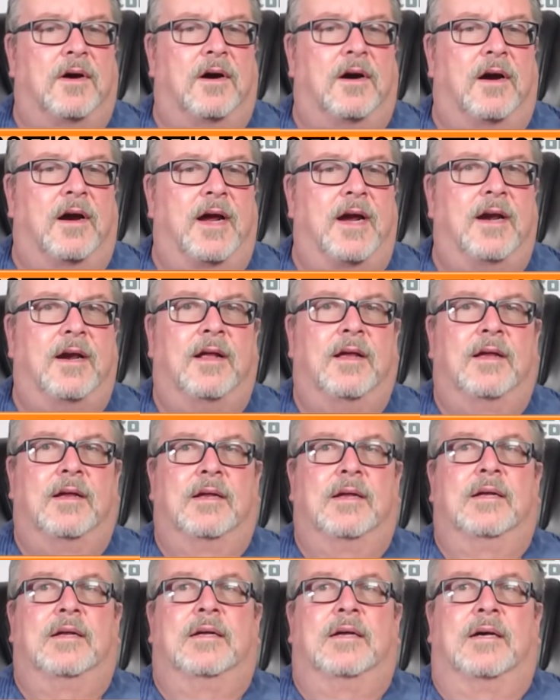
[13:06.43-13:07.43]
All right.
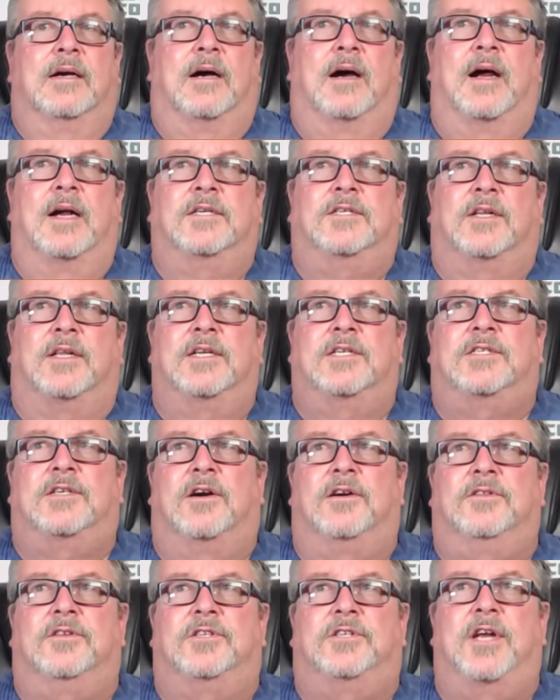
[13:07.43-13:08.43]
All right. So let's
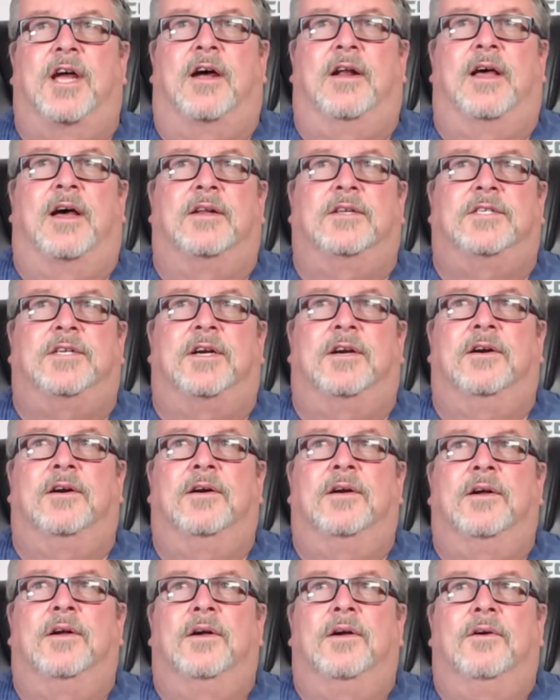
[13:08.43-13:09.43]
start the shout outs
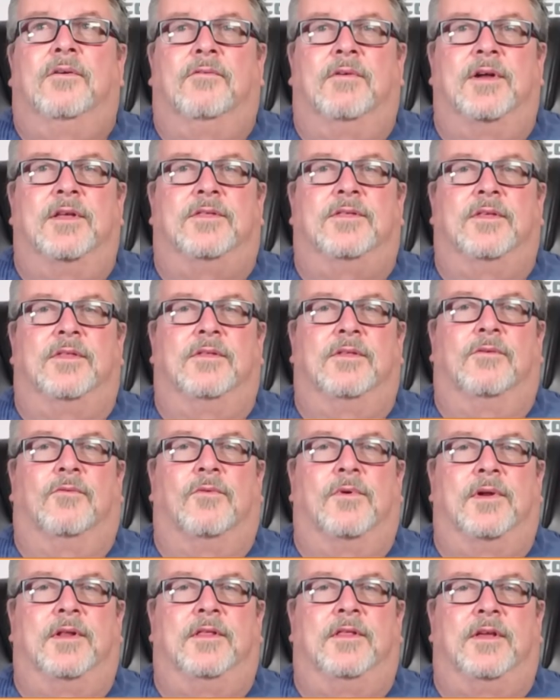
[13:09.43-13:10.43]
here with the,
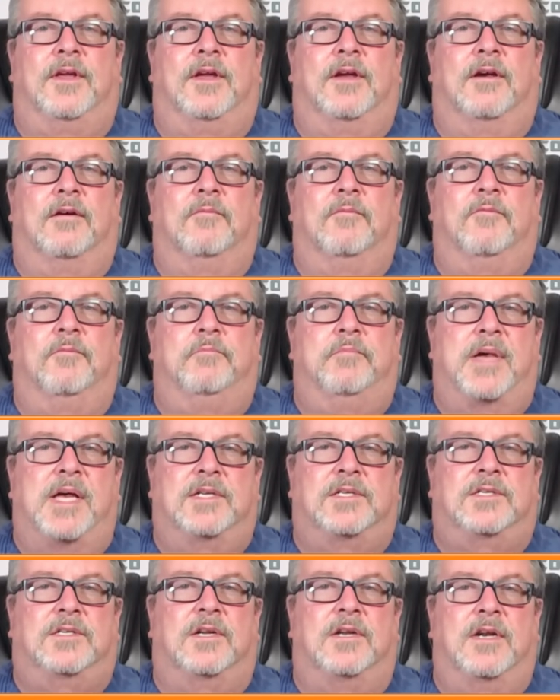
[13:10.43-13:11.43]
one of the uh,
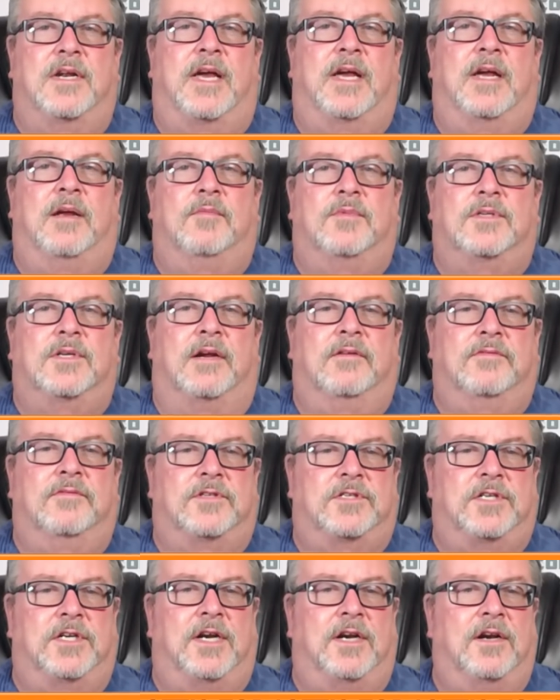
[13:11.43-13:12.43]
best names I've
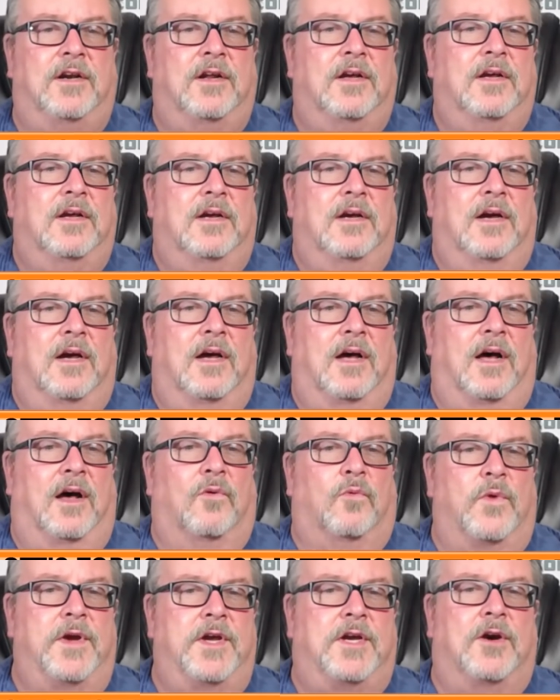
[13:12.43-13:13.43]
seen
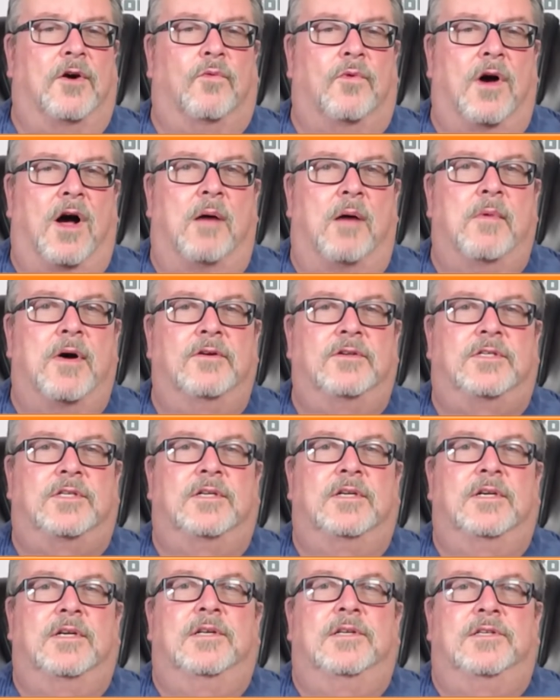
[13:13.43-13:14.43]
uh, Rico
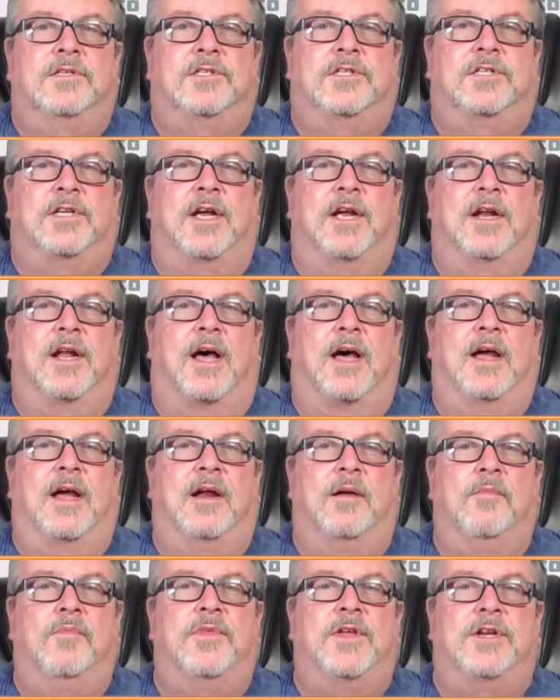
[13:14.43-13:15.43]
Ramos said, I
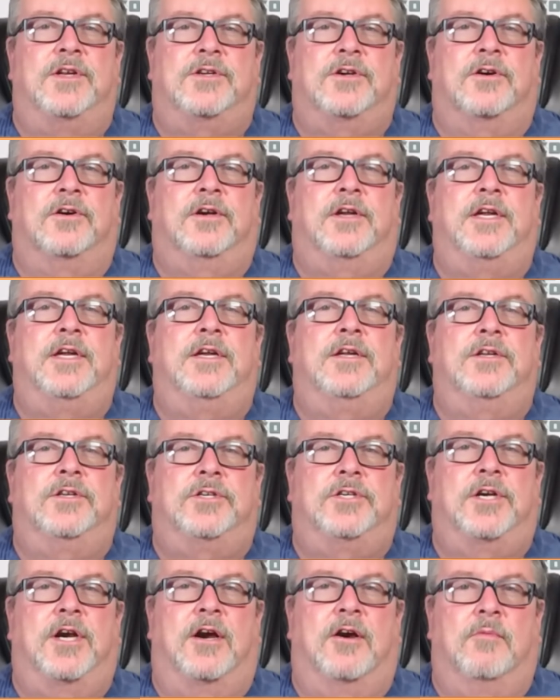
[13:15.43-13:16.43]
am the turkey
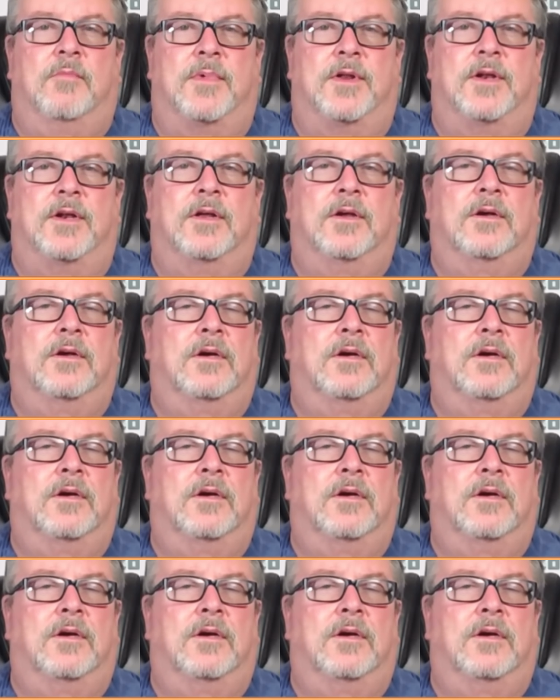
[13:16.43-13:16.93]
chairman.